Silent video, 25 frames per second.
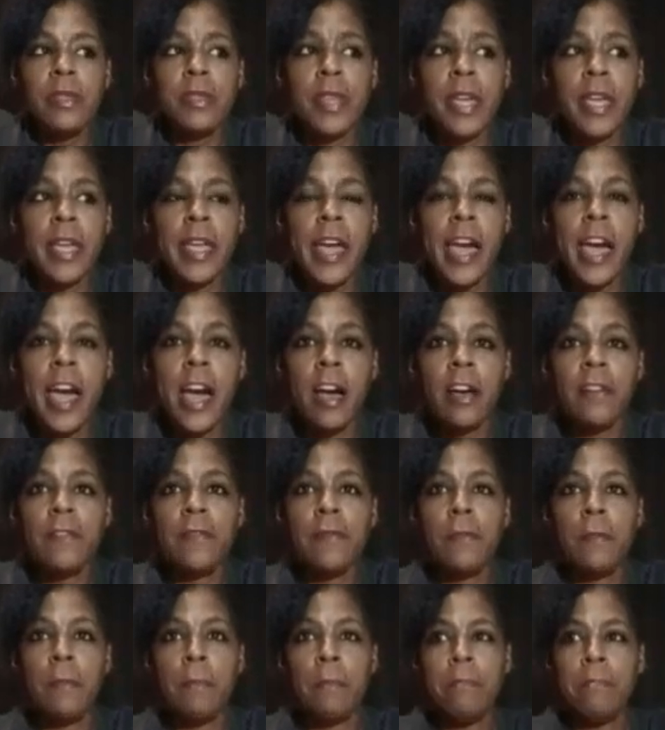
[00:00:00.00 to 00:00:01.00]
They have
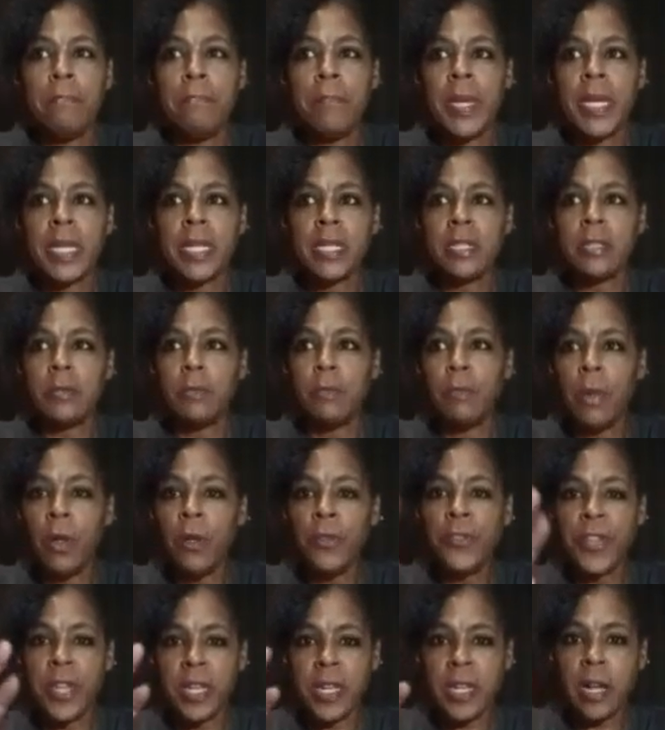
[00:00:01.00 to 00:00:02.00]
mixed
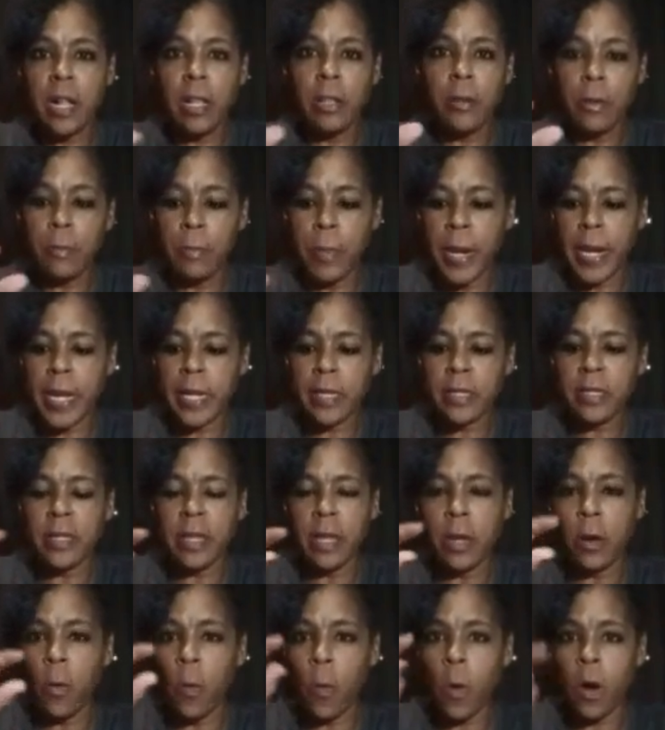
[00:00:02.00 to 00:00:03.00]
multicolor bands,
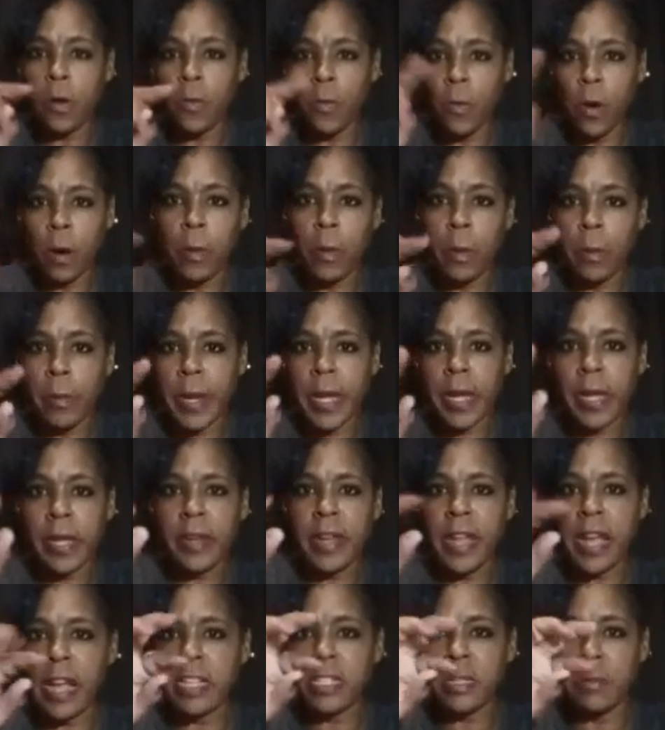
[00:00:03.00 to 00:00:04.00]
like one rubber
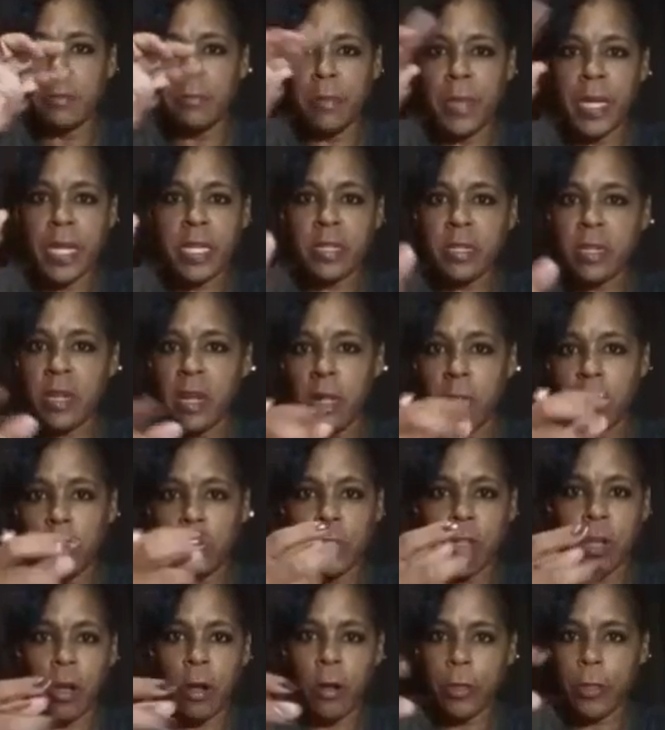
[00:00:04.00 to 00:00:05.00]
band has mixed
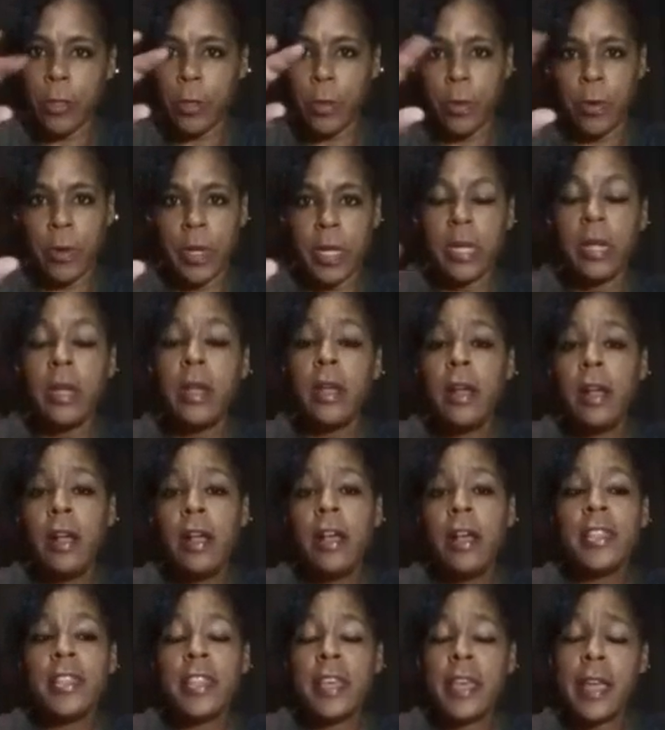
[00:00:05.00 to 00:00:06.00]
colors all through it.
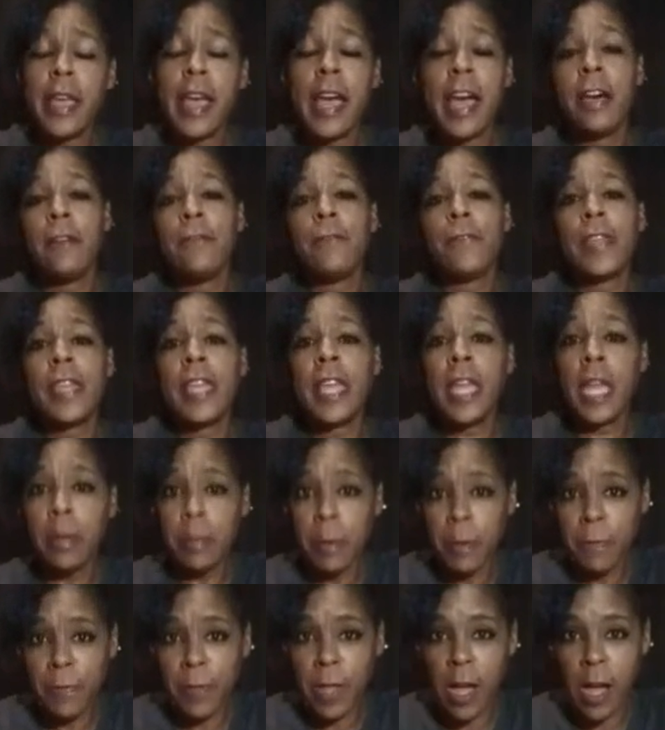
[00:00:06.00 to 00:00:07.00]
They have
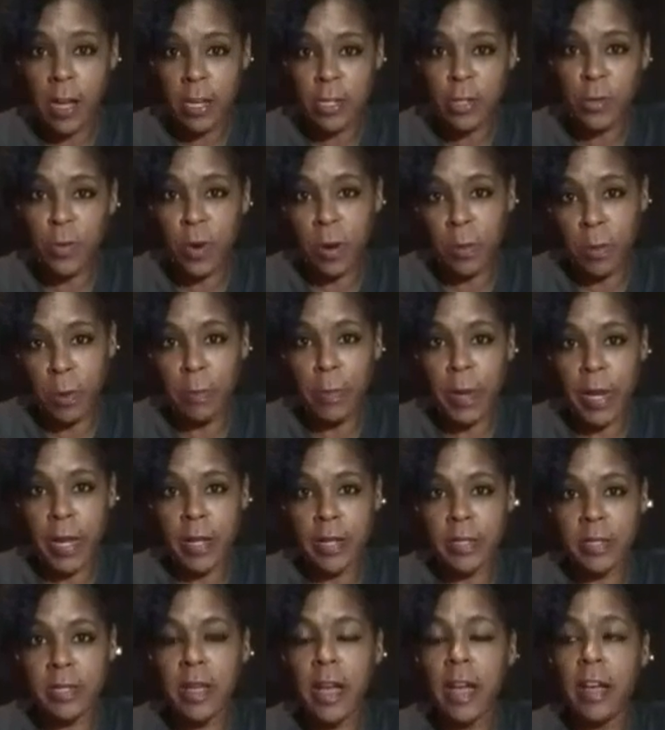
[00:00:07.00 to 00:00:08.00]
camouflage rubber
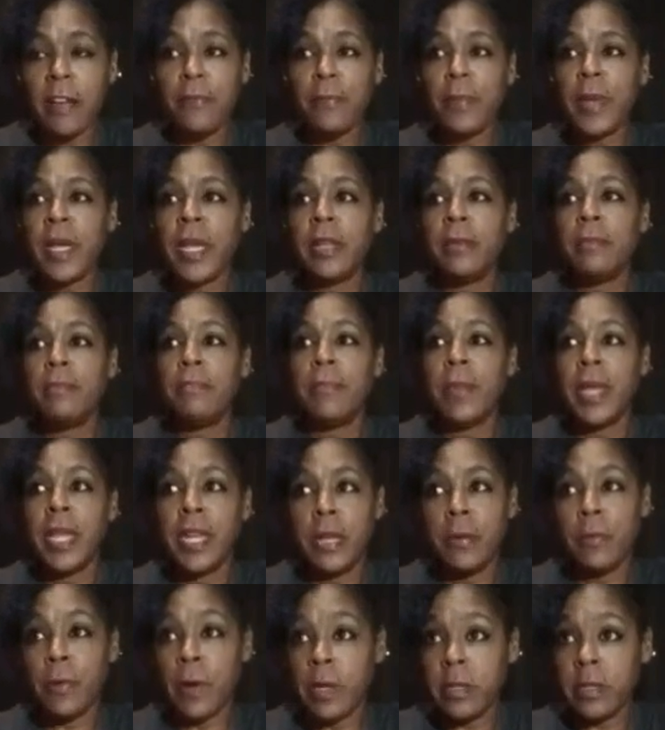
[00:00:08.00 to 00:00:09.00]
bands. I've made
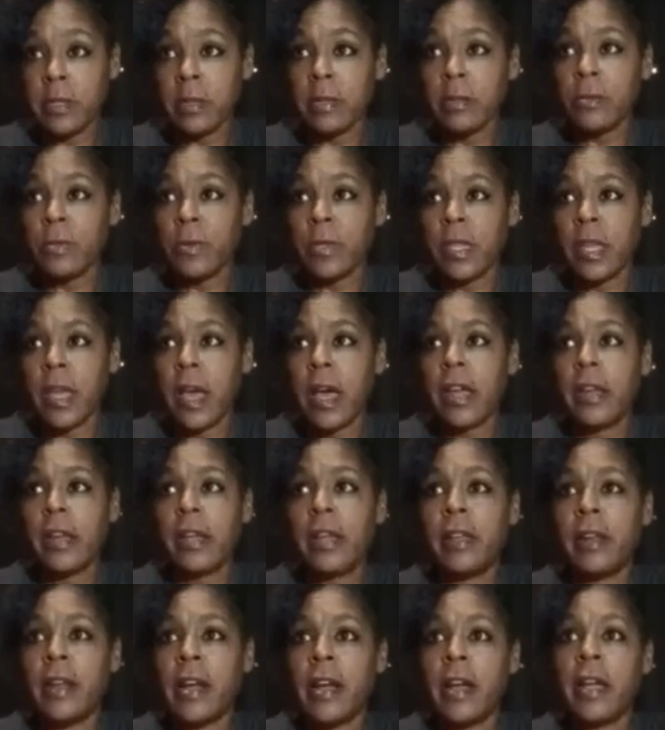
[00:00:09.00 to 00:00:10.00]
many bracelets with that,
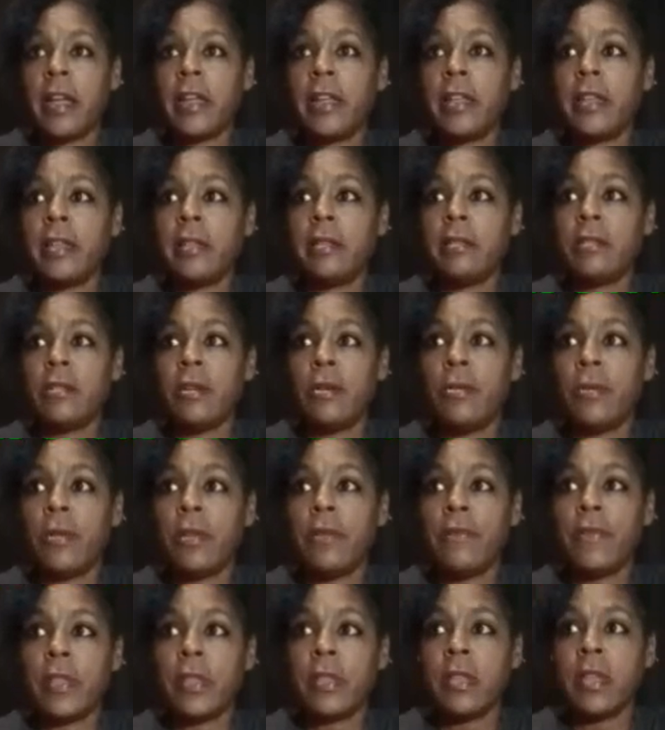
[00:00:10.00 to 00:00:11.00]
and I don't
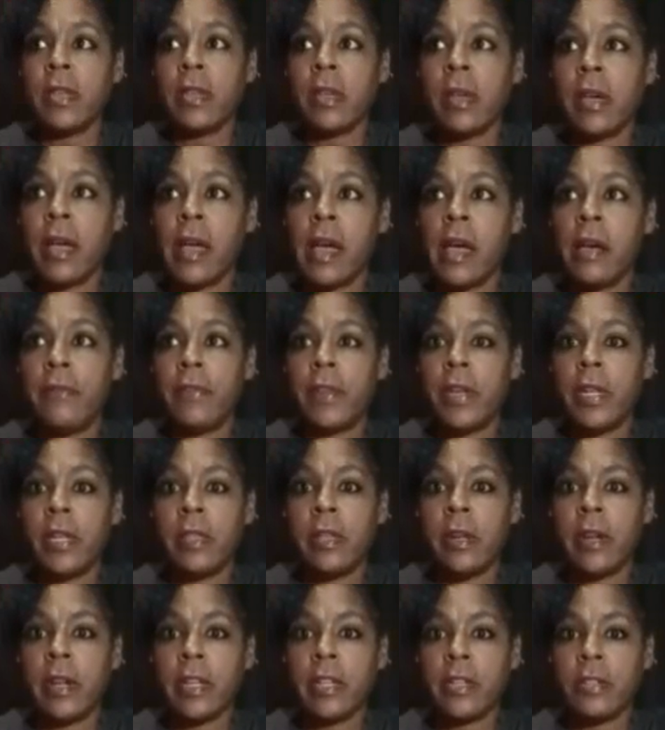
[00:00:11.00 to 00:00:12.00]
even think I have any
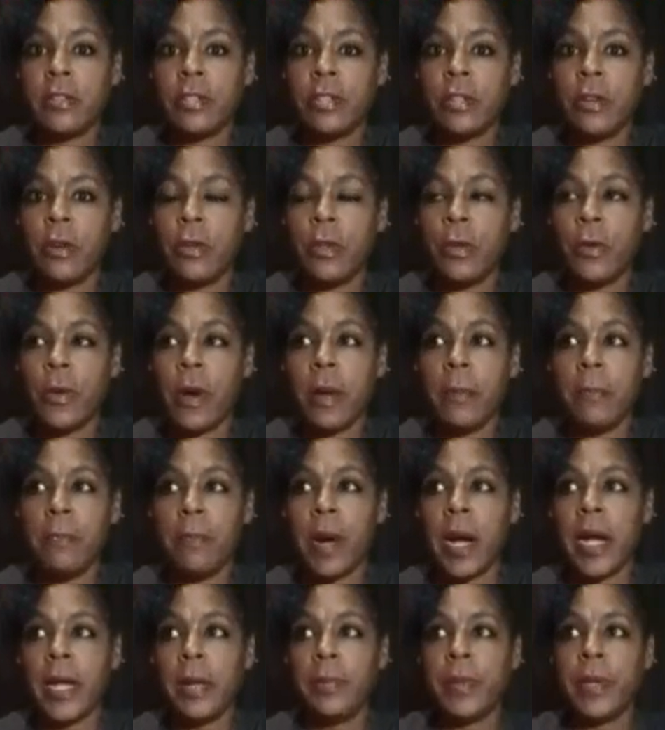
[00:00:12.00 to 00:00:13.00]
that I can show you. I
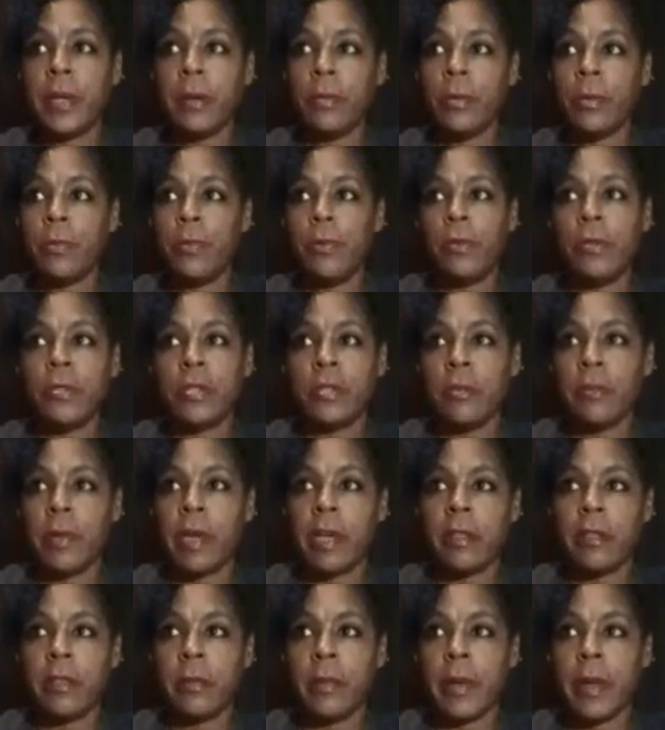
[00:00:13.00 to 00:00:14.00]
might be able to pull some
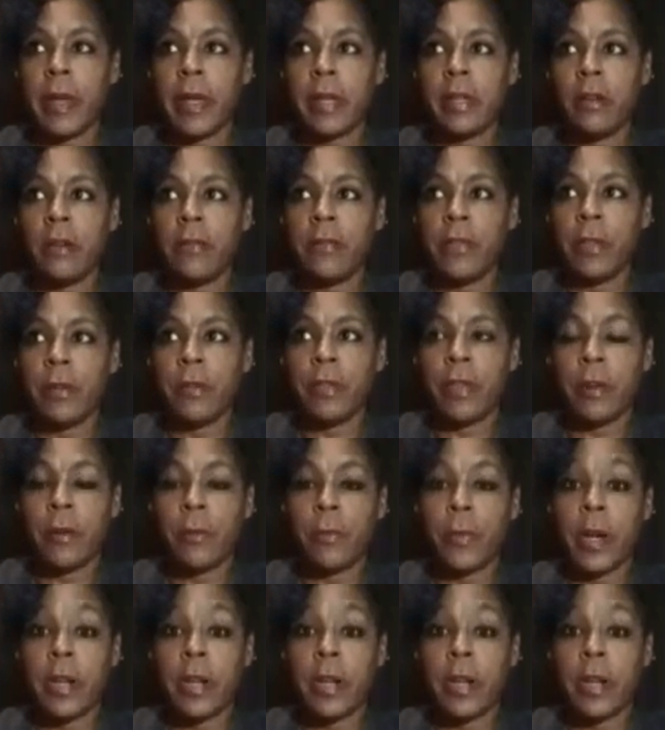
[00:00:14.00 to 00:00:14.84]
out of the bag over there that